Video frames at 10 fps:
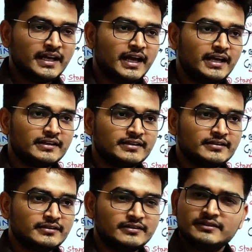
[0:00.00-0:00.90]
and
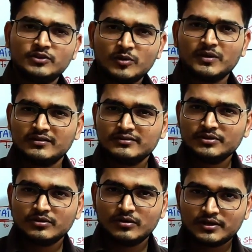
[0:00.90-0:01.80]
normal,
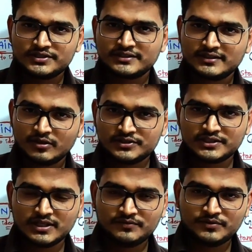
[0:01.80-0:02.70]

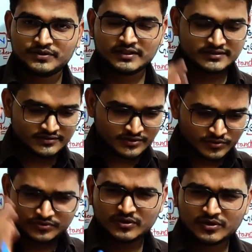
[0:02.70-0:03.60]
logically if you think, just
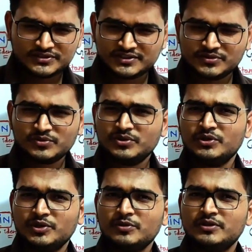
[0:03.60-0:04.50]
use your logic. You don't need
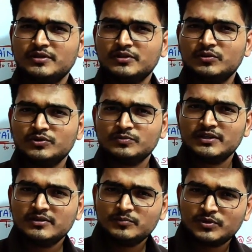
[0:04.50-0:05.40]
to go to the
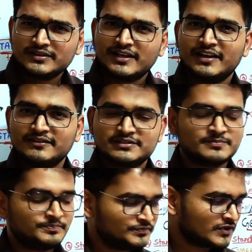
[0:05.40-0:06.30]
book's language.
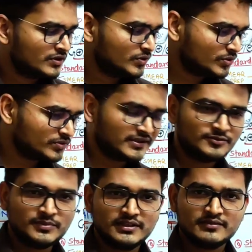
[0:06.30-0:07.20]
You took the
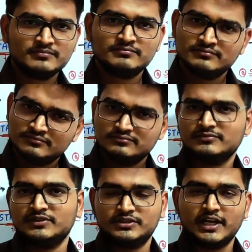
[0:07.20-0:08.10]
smear,
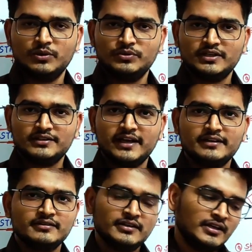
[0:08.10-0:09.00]
diluted that,